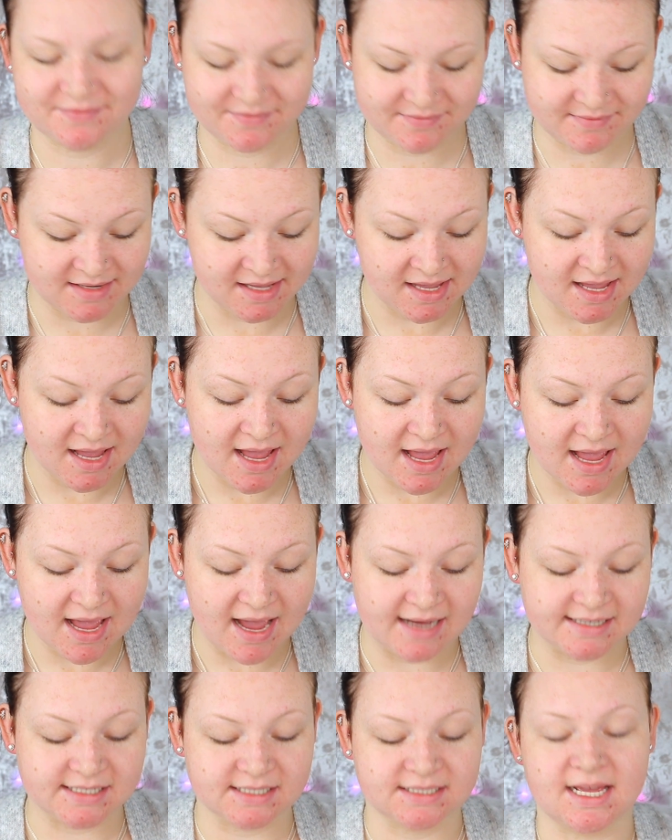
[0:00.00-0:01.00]

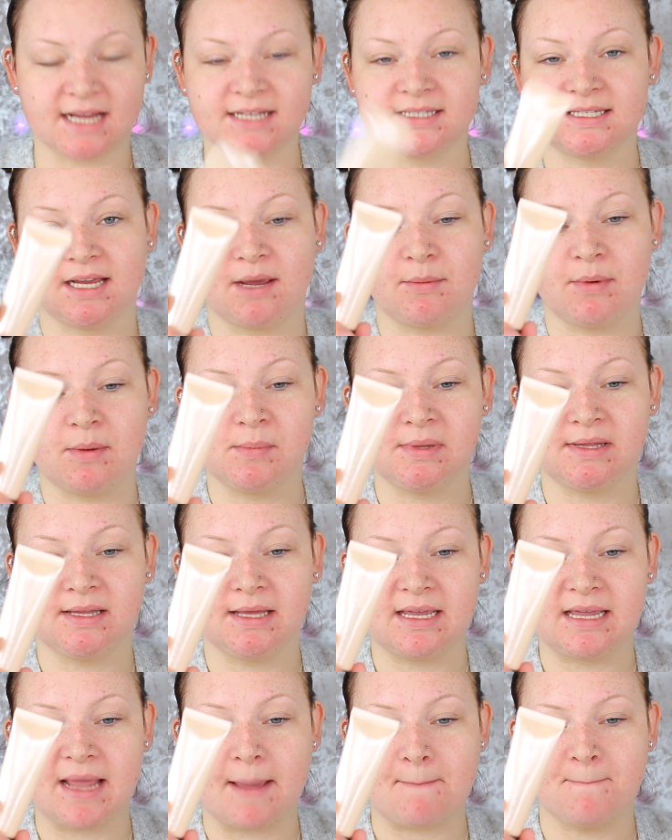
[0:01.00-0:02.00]
I just like to go in with
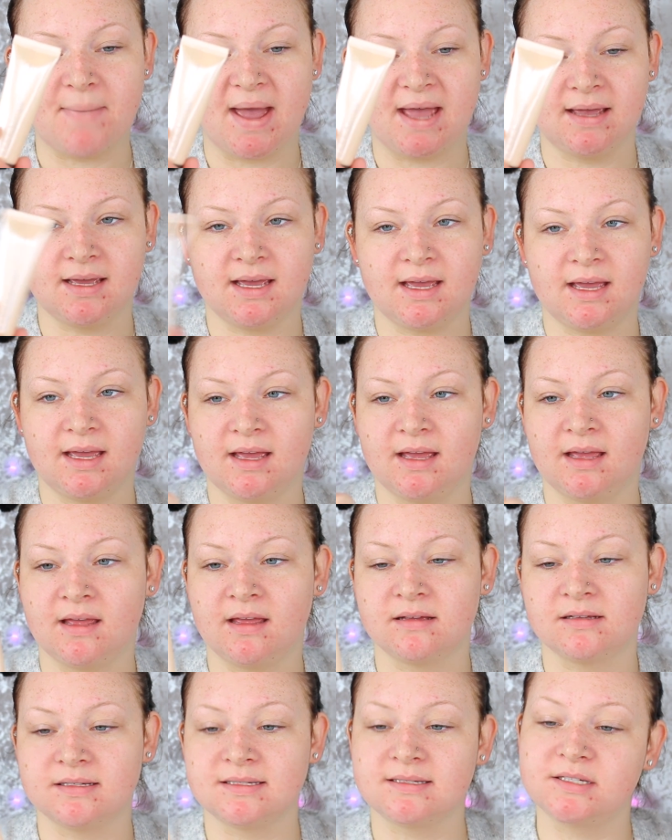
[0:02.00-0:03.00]
the BECCA
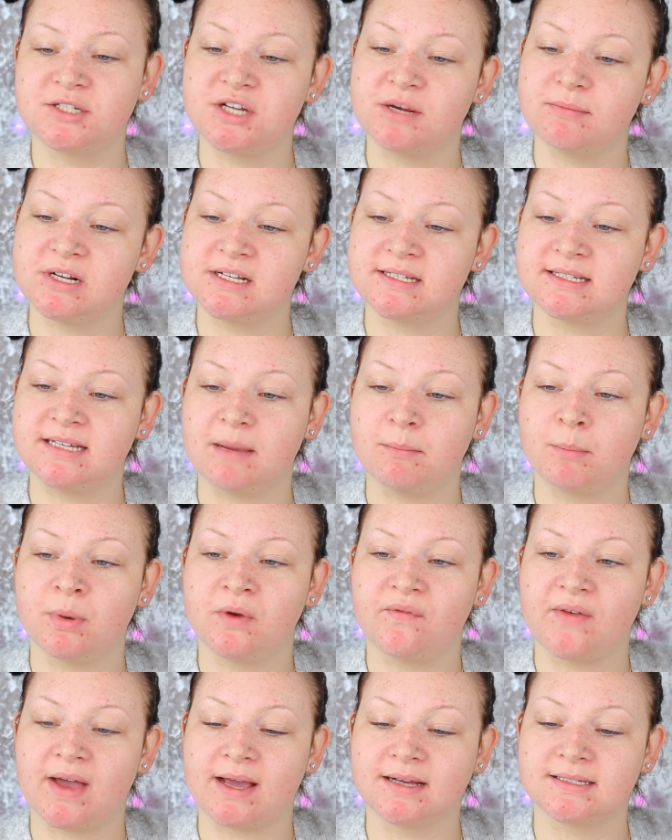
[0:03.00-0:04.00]
Shimmering Skin
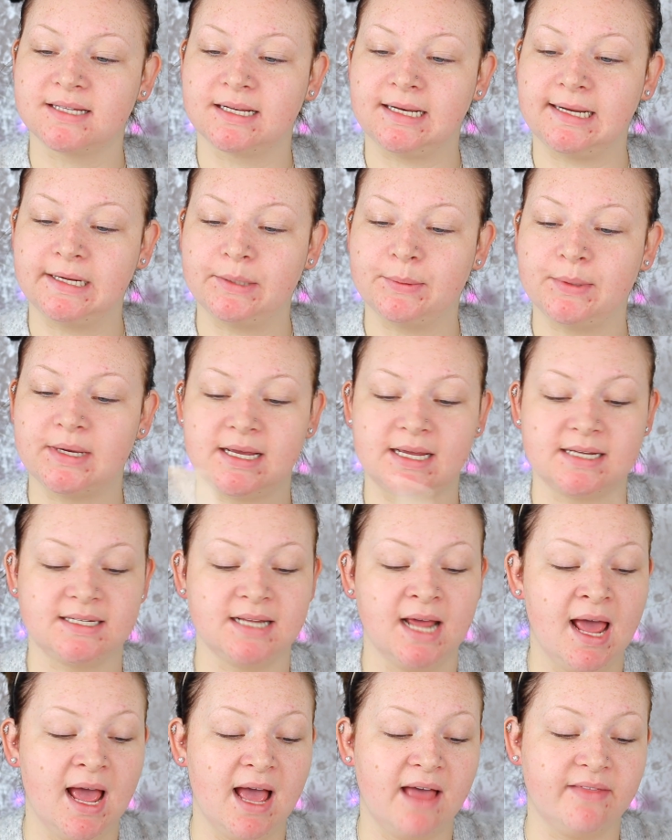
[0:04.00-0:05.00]
Perfector liquid,
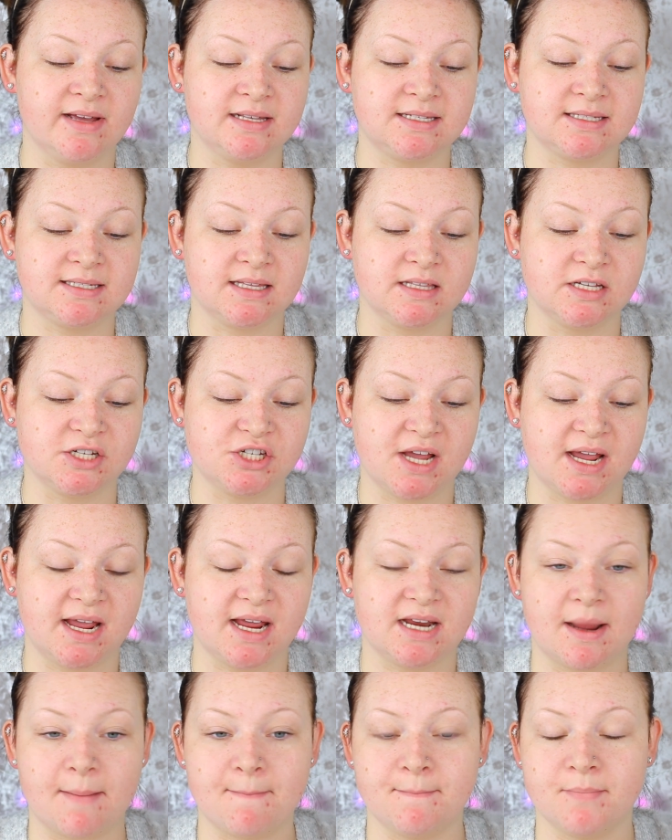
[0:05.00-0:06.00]
and this is in the
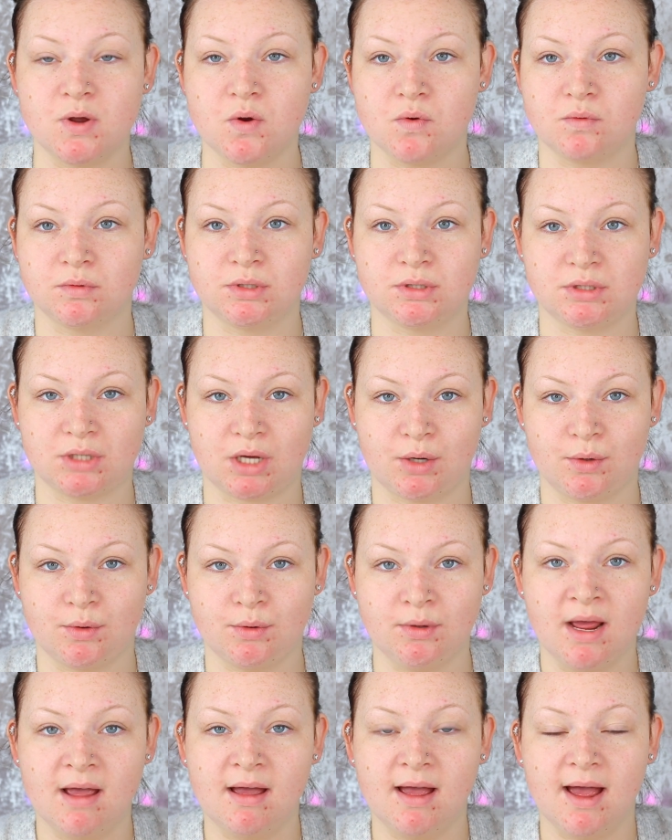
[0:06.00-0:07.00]
shade
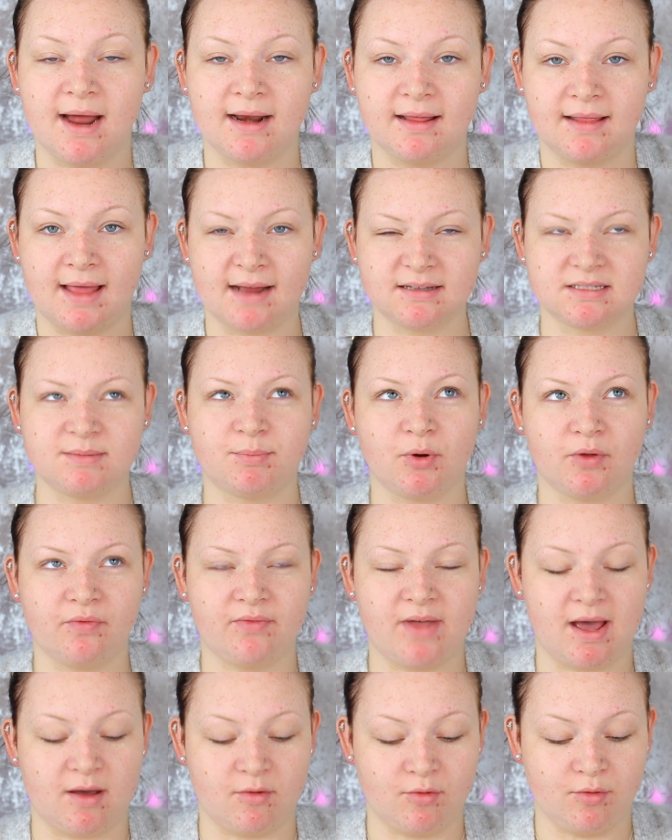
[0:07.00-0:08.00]
Moonstone, and I like to put
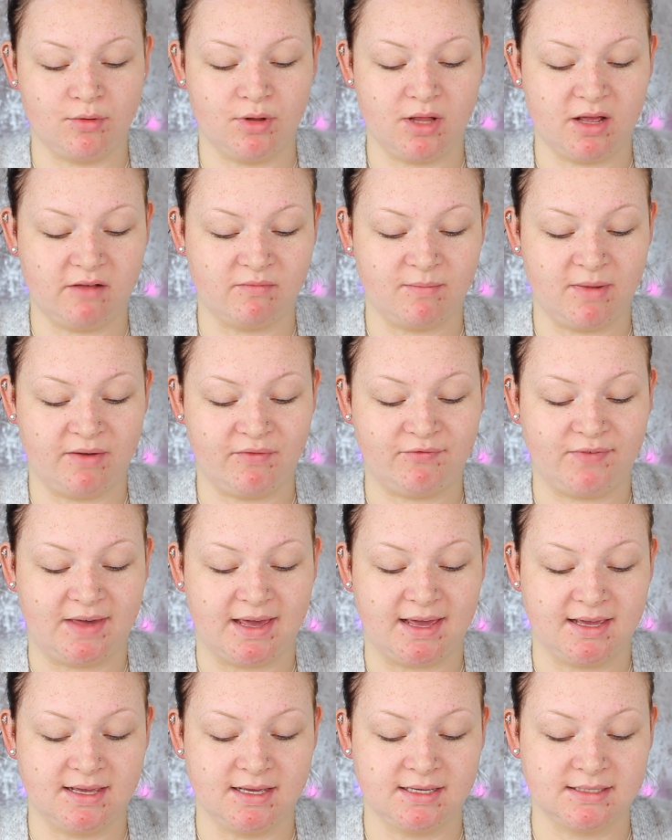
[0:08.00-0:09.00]
that all over my
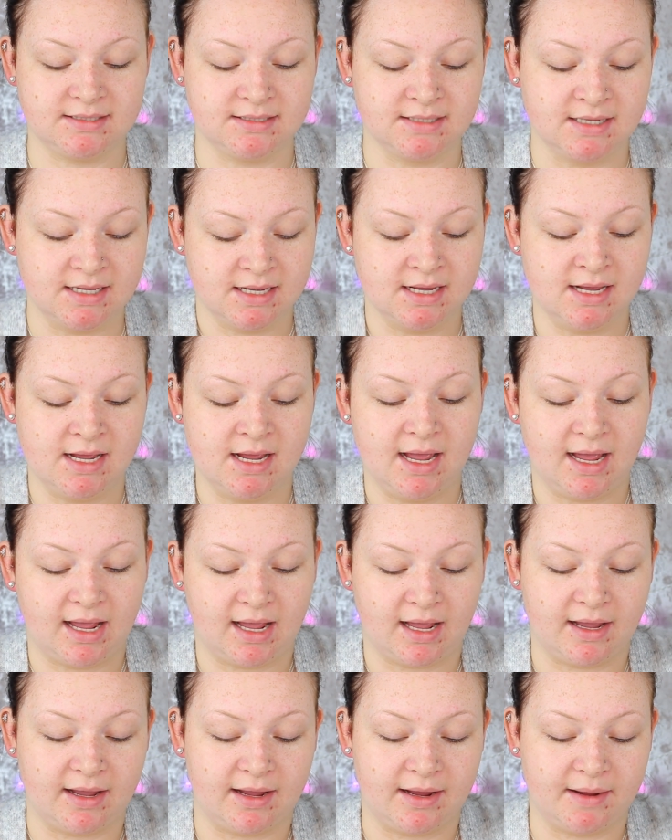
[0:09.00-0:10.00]
face,
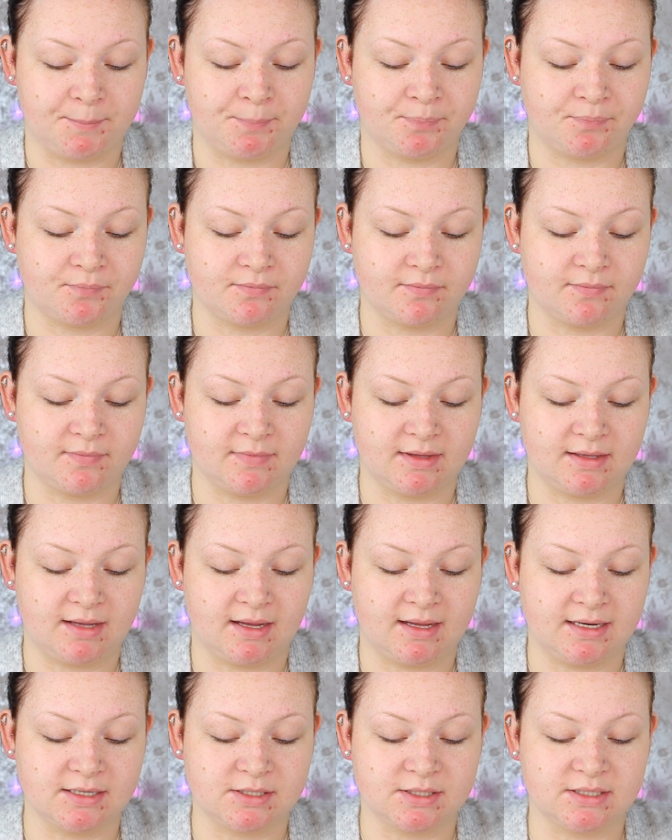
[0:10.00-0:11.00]
and
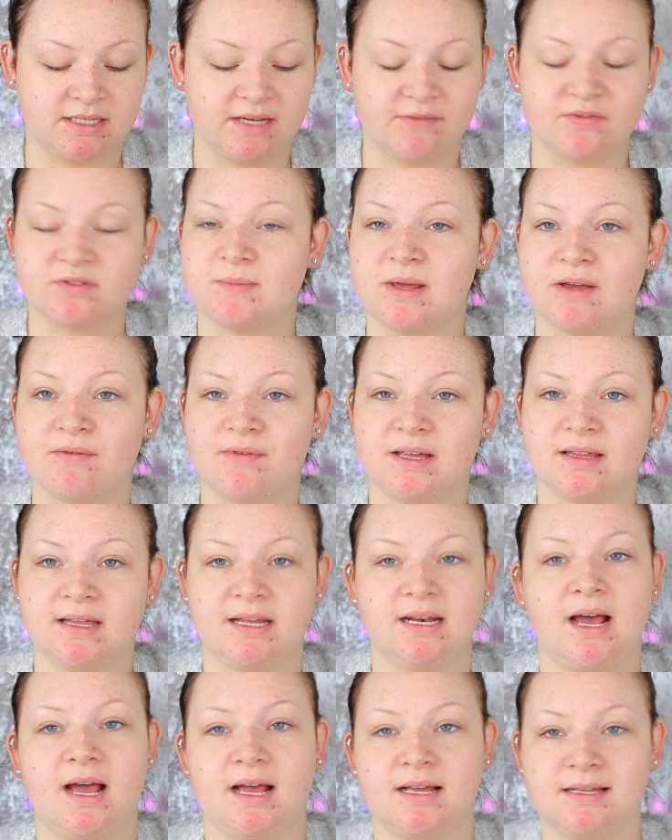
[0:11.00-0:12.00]
it just gives me a
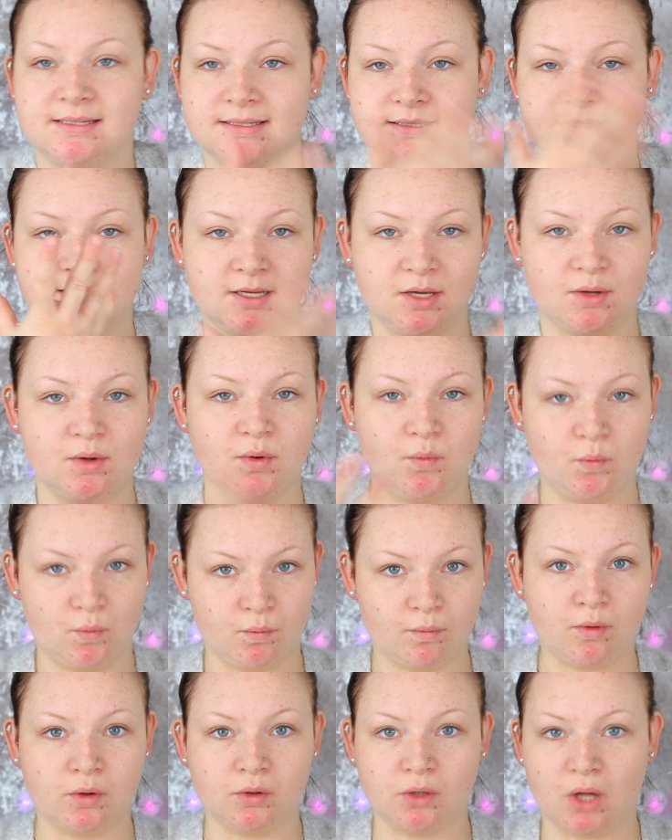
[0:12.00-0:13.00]
really nice
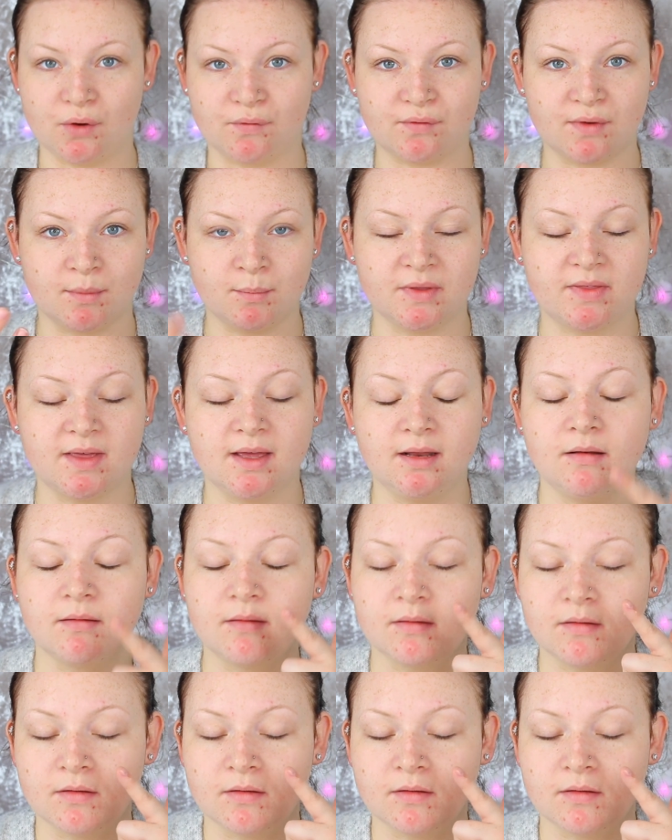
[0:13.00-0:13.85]
glow from within.